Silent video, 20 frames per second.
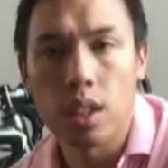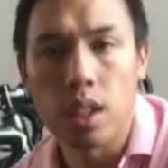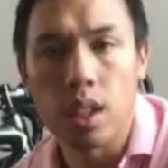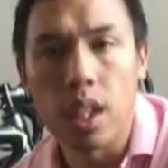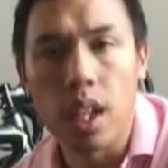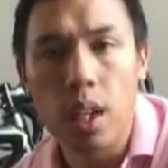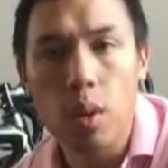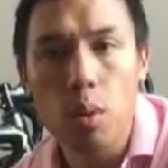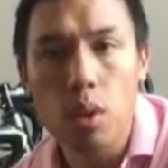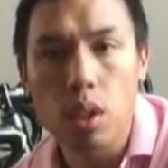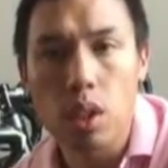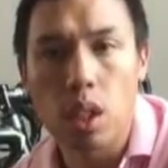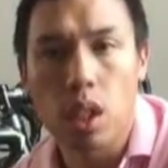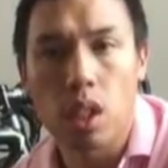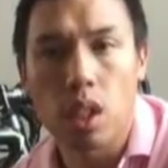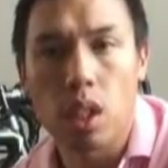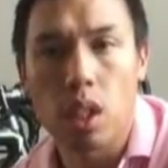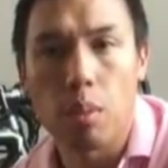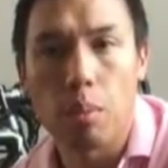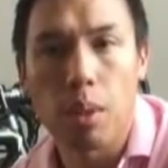Today we're
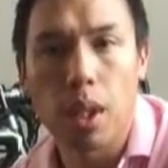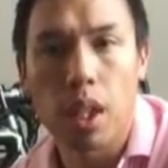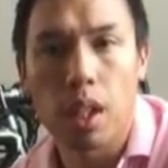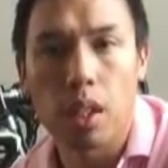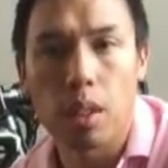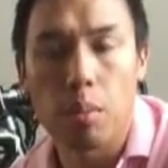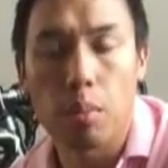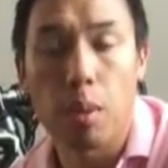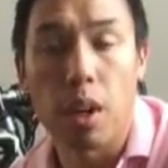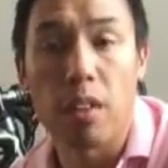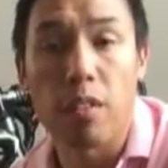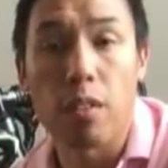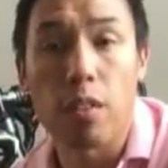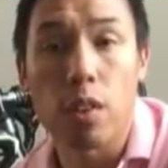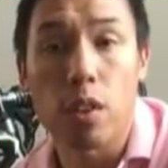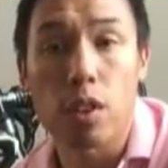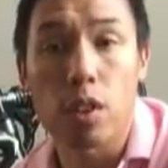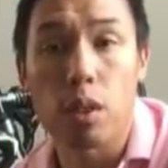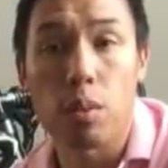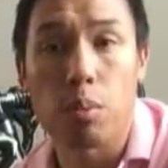talking about my
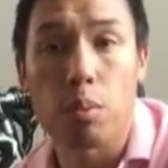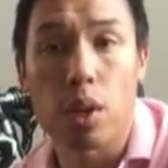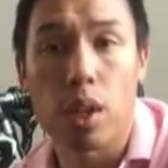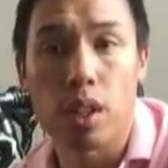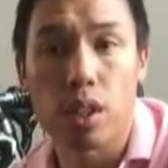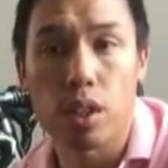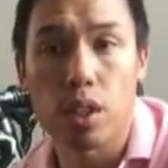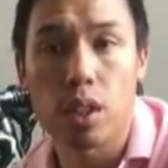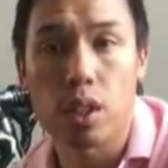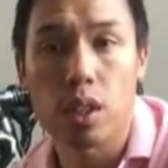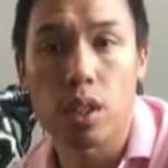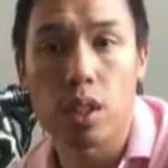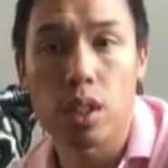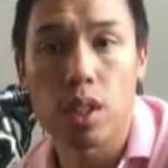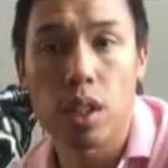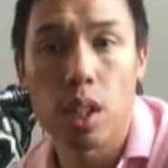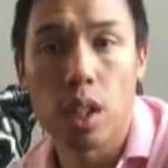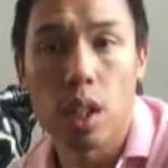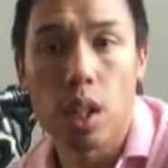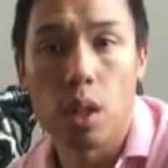first
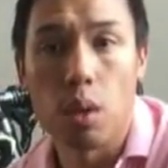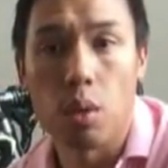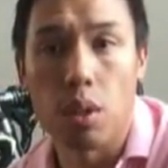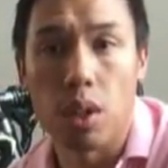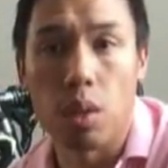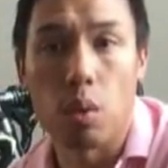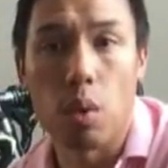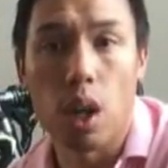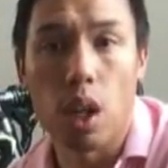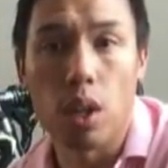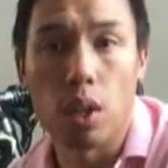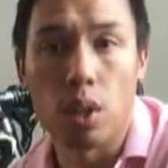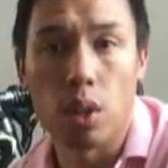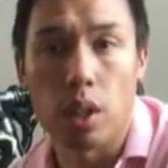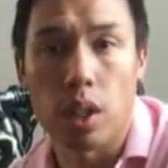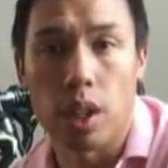impressions with a Wahoo